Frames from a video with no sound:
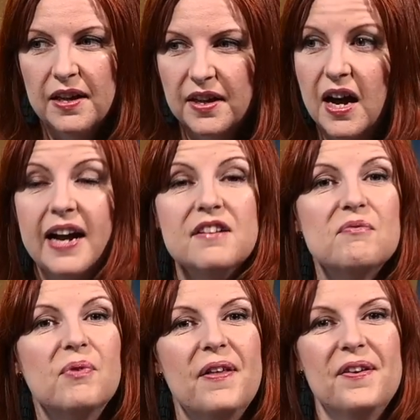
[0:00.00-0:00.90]
the kind
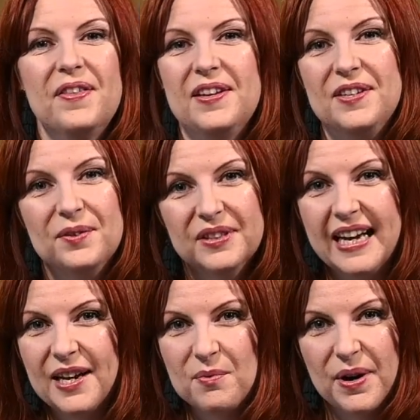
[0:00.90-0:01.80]
of weather that you
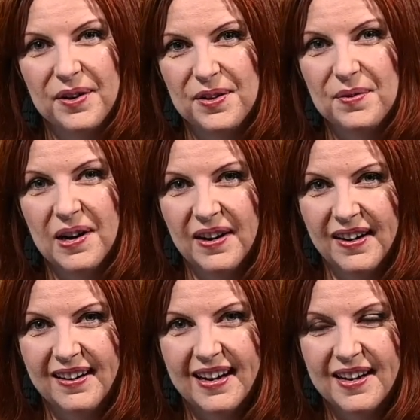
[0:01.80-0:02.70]
like where you
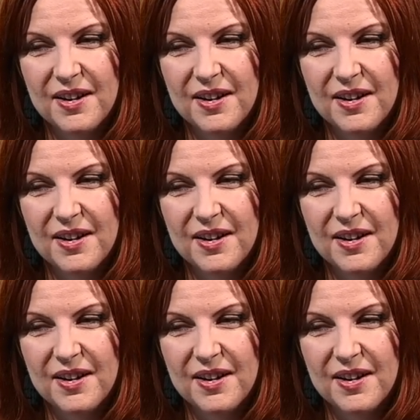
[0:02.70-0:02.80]
are.